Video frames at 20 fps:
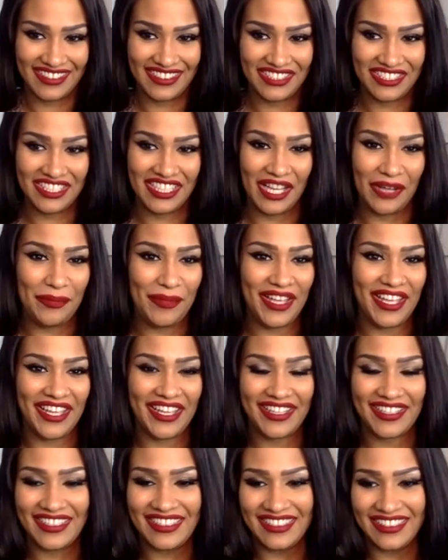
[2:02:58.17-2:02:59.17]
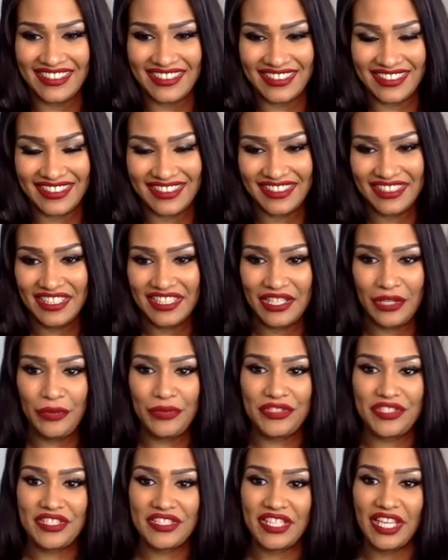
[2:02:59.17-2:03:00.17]
She got mad. It
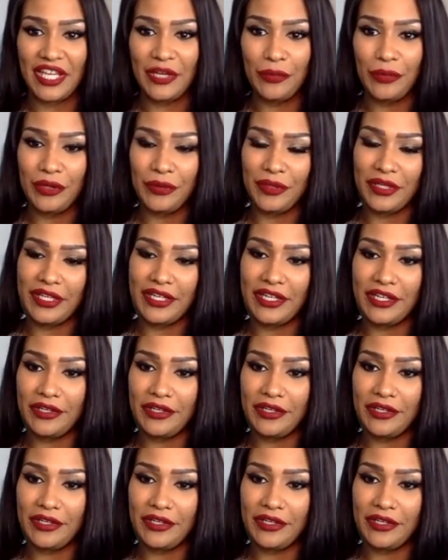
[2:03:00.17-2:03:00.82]
was the same woman that